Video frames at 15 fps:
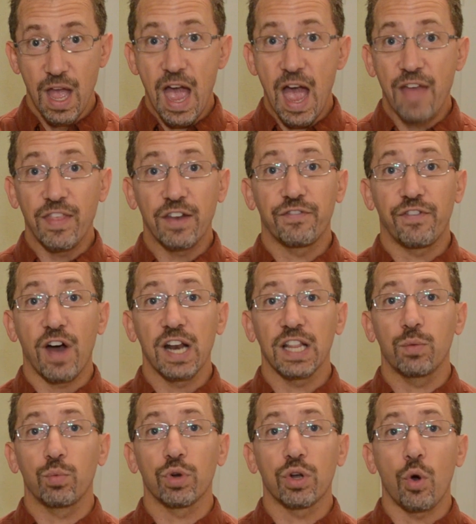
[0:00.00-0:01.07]
And then finally,
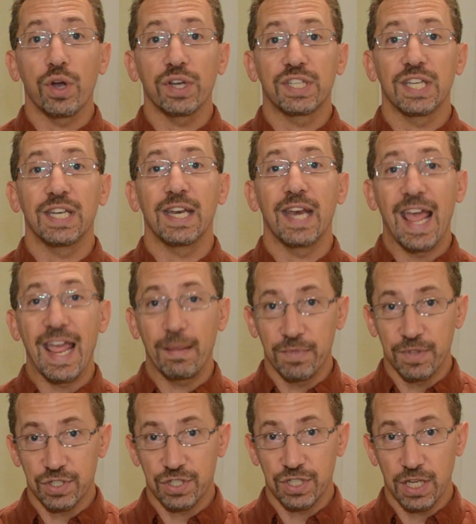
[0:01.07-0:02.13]
we're going to name
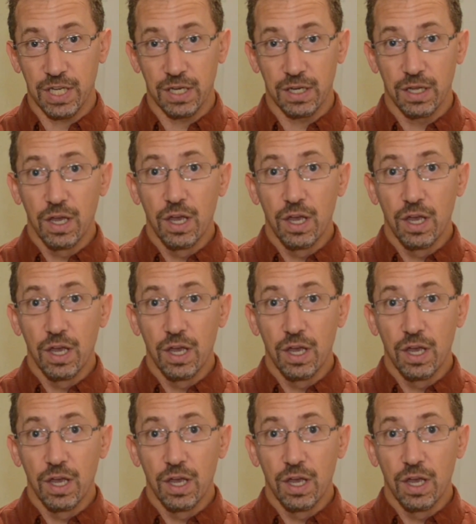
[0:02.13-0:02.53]
the scene